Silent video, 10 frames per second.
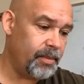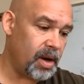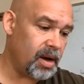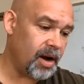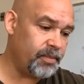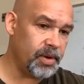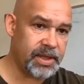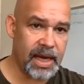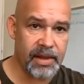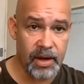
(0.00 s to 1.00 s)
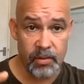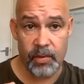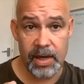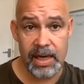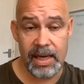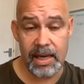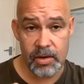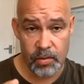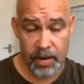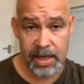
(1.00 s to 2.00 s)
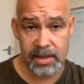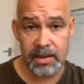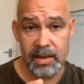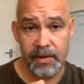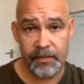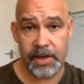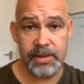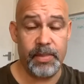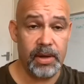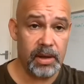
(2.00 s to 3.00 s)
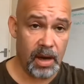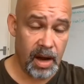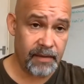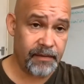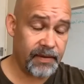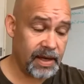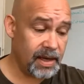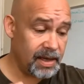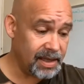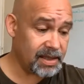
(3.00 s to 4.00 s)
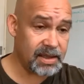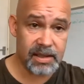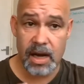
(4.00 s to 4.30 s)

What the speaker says: but I put together a really great Facebook Live list.